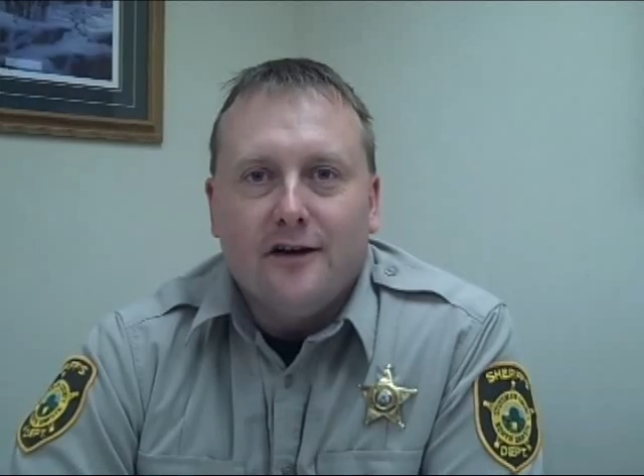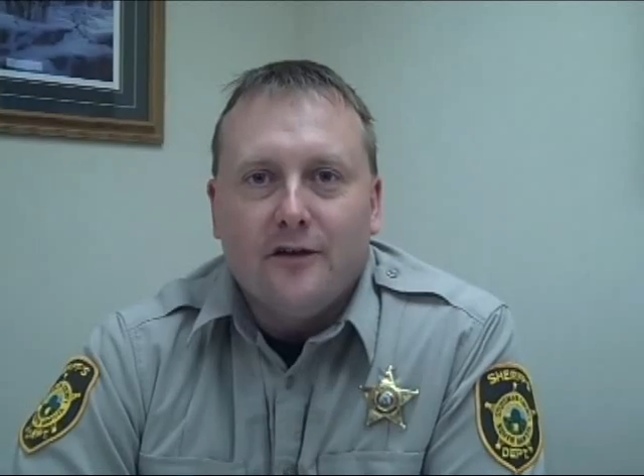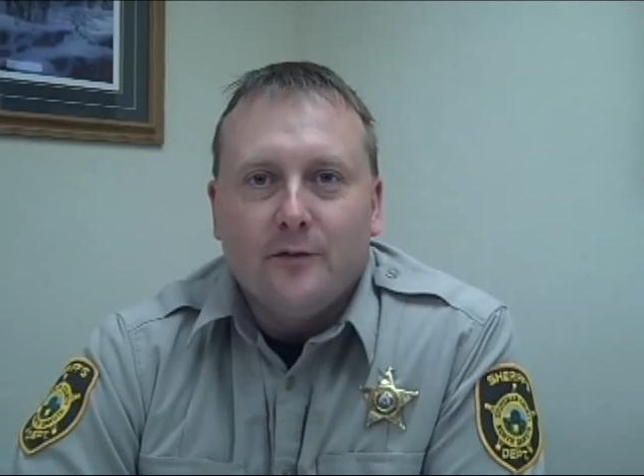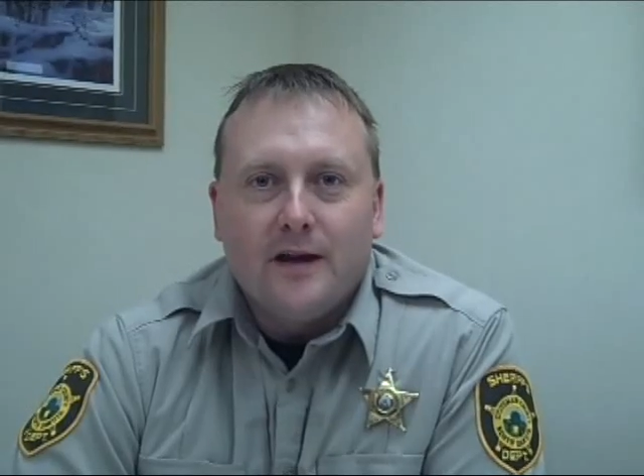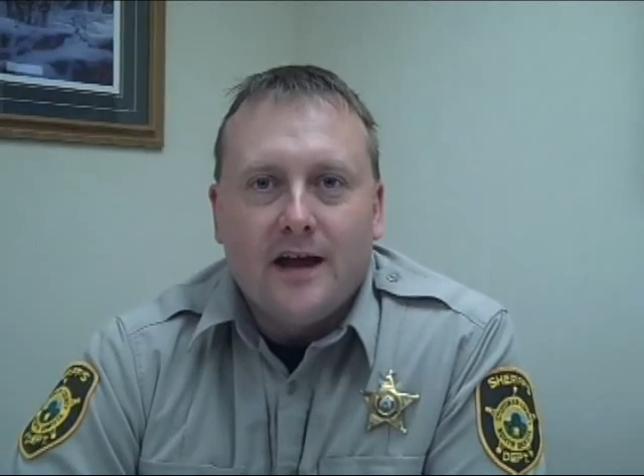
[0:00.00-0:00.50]
now
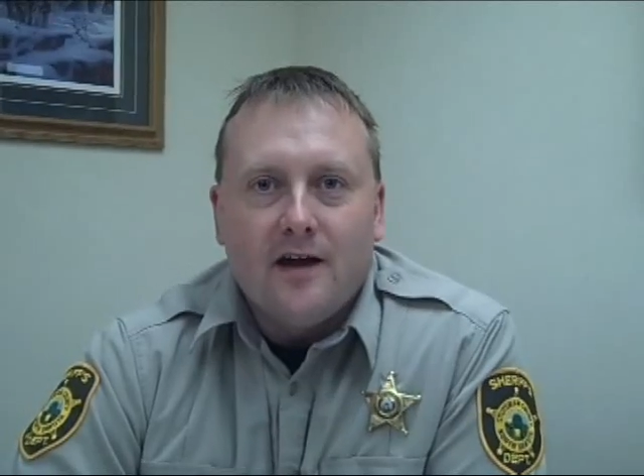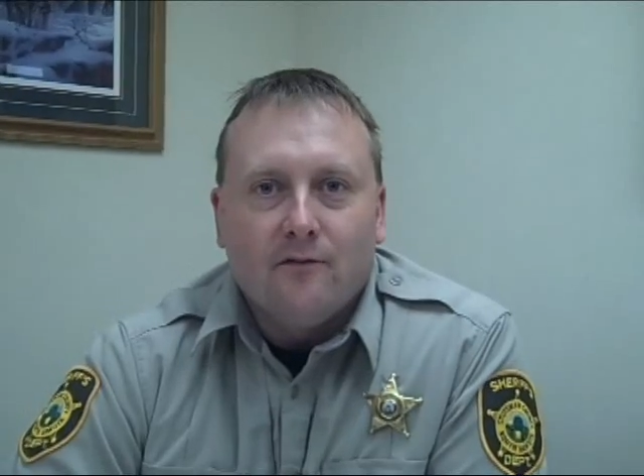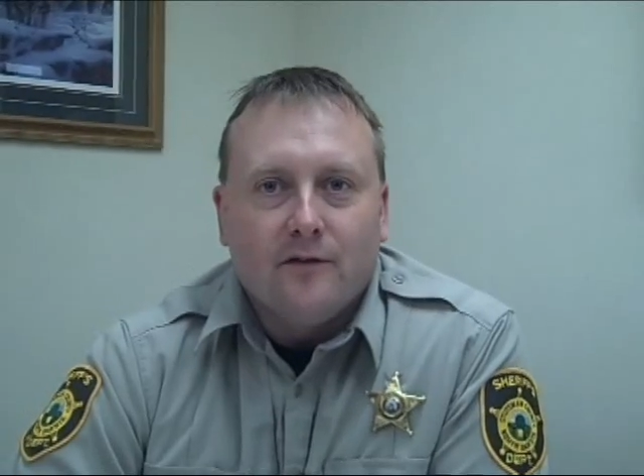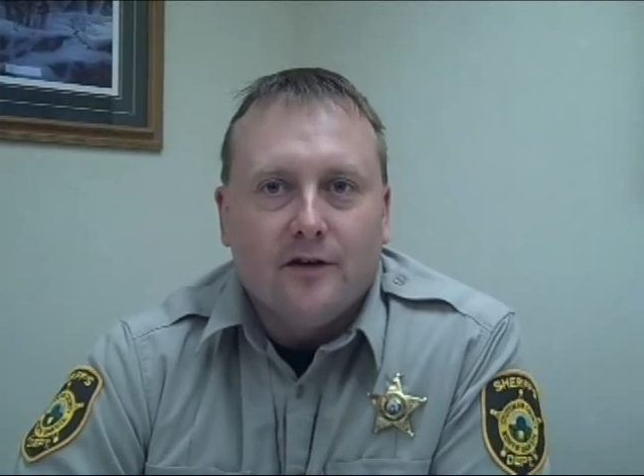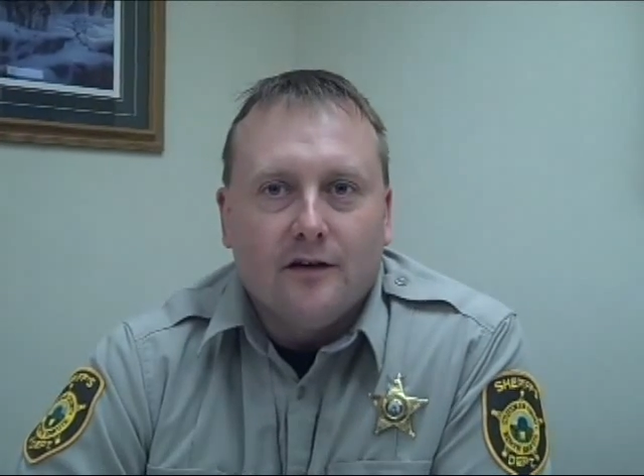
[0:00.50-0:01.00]
that we
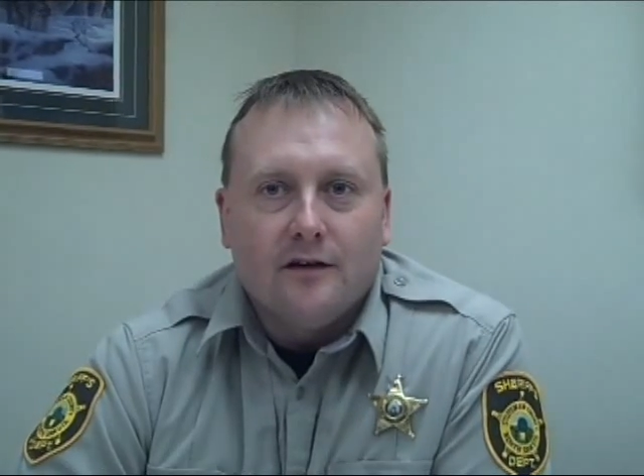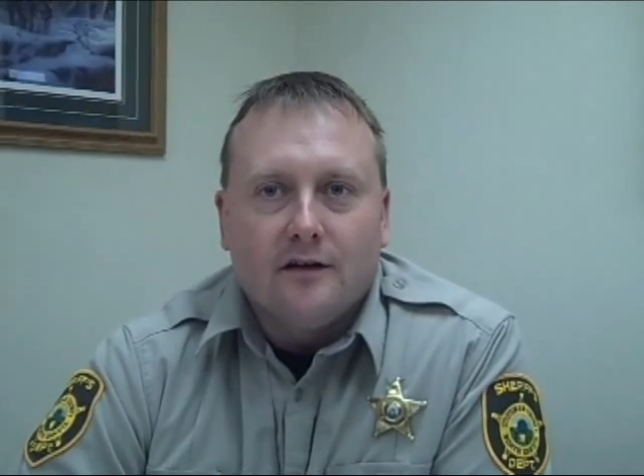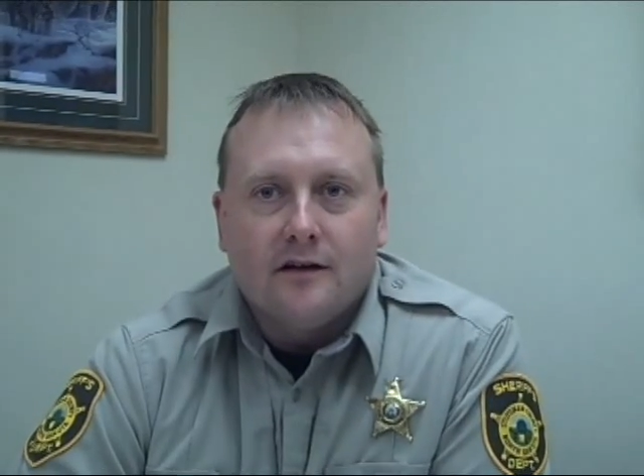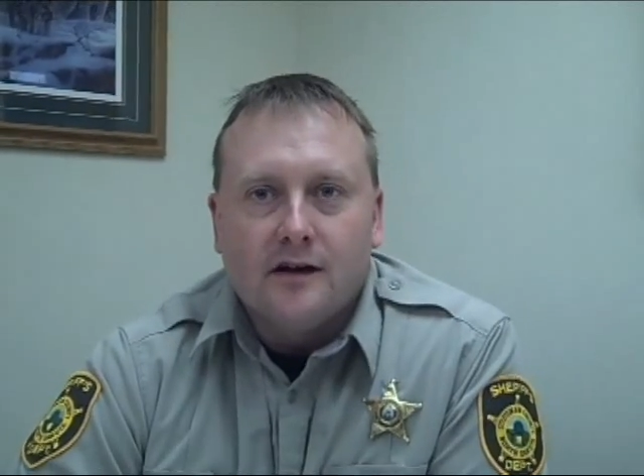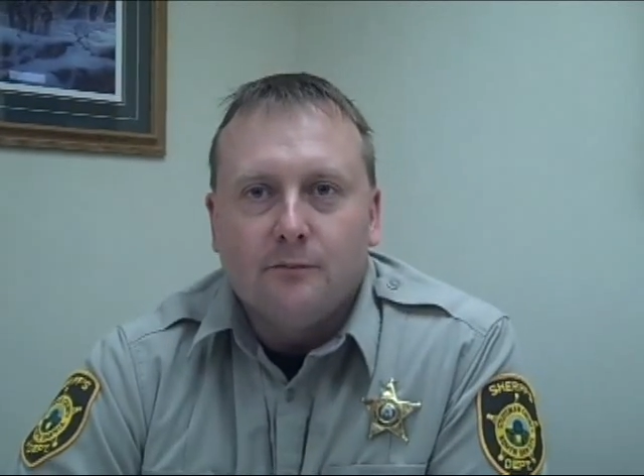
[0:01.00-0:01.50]
have
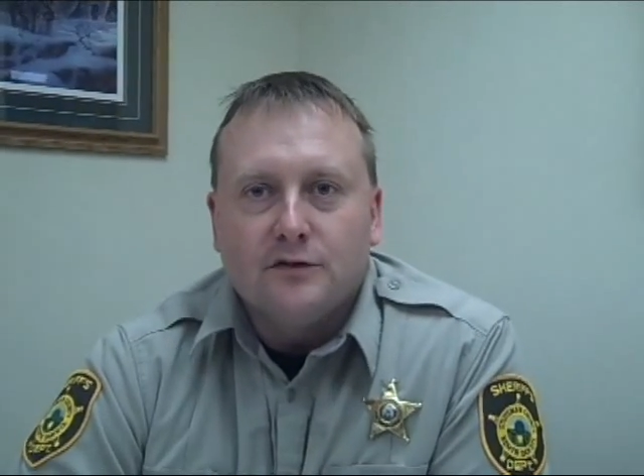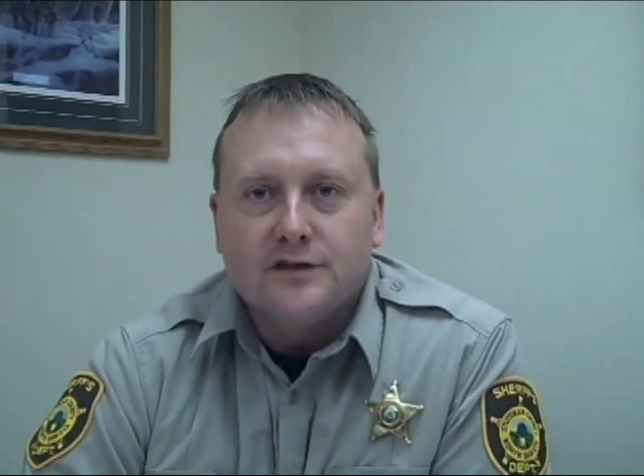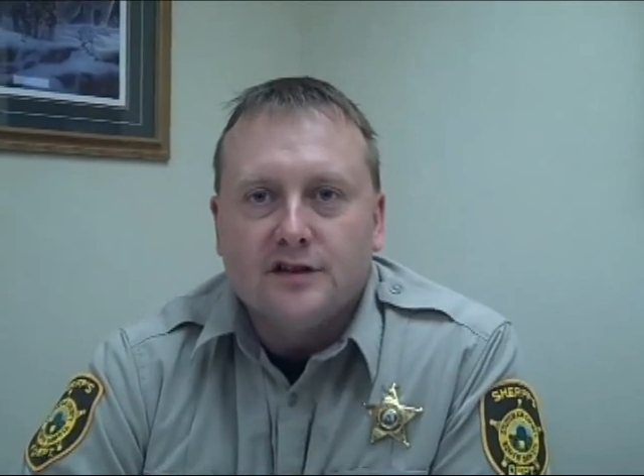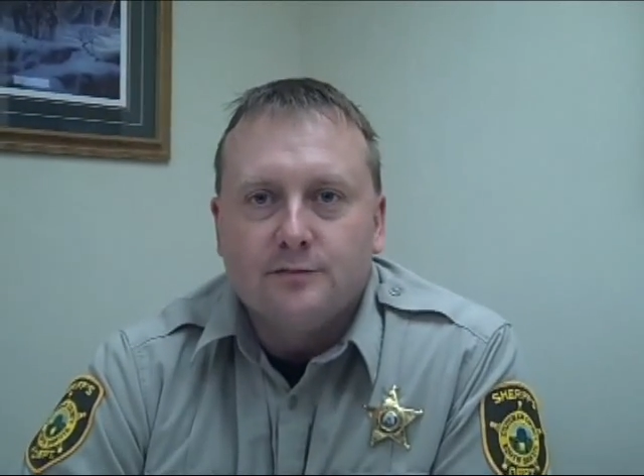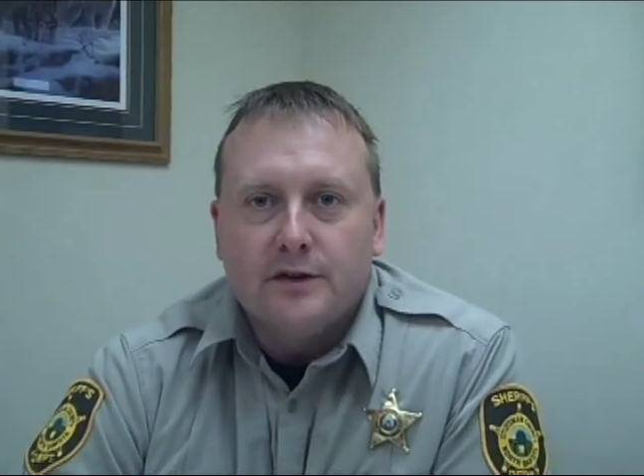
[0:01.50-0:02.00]
a couple
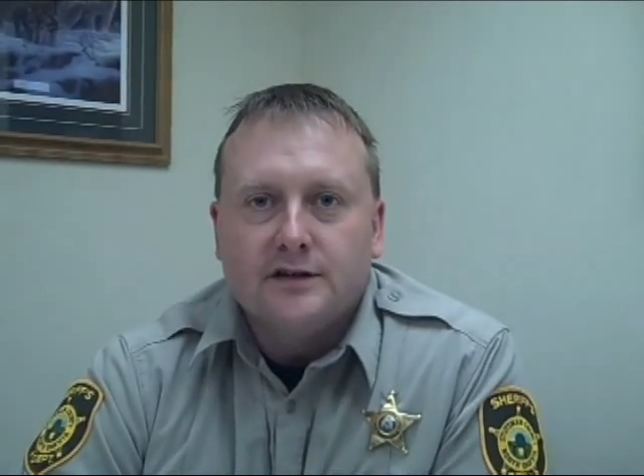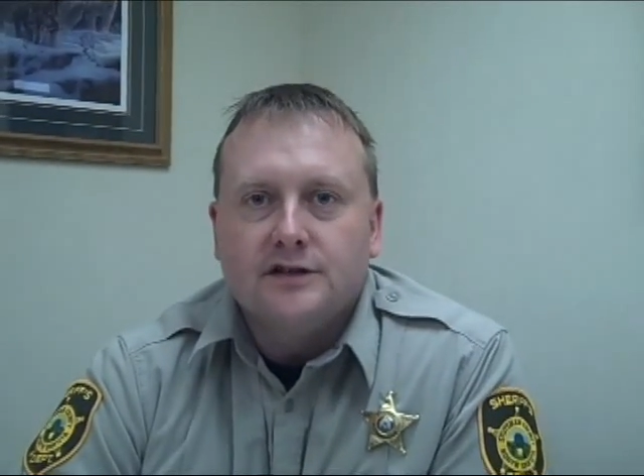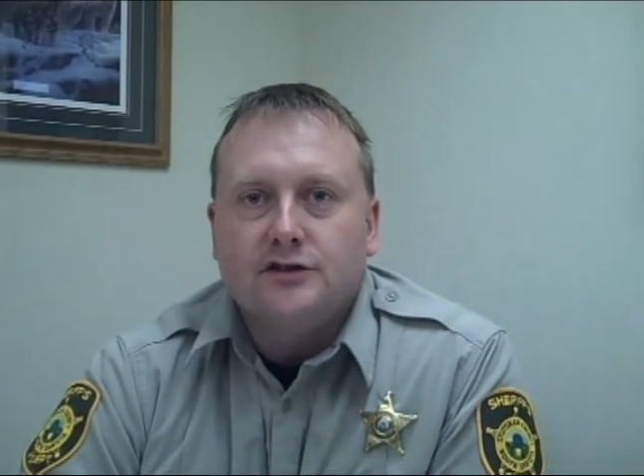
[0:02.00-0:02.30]
suspects